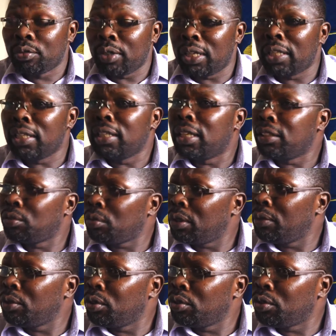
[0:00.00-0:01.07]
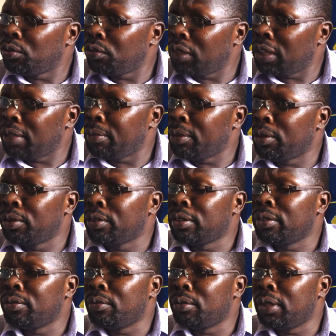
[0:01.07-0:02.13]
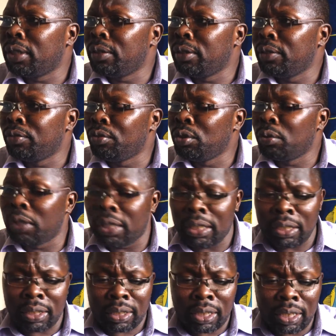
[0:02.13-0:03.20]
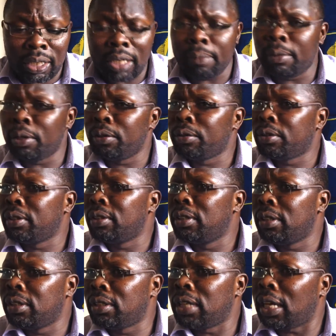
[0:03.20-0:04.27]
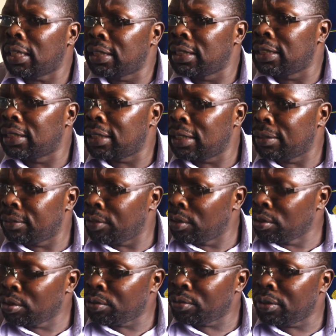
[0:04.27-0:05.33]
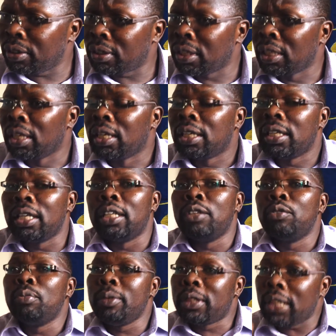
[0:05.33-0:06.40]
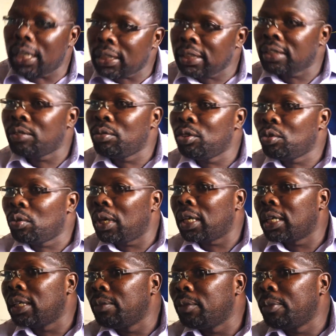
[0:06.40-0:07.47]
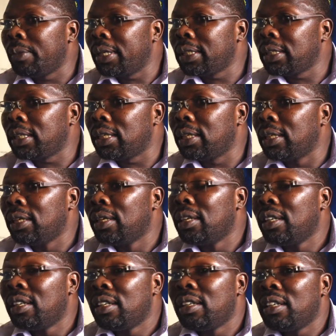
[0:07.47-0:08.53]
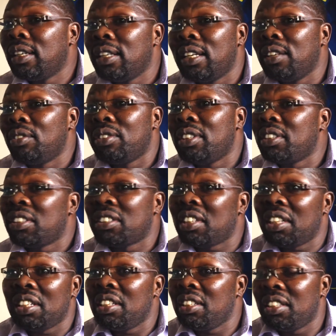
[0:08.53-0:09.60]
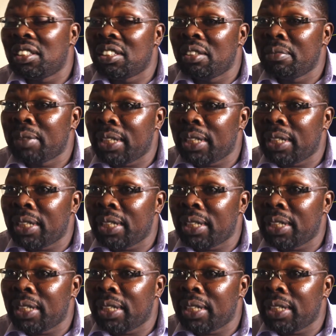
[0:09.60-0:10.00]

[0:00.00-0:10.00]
And I think that's where we also fail, because if we were clear about tactics and philosophies, then there would be tactics which work in Mombasa and are not necessarily the same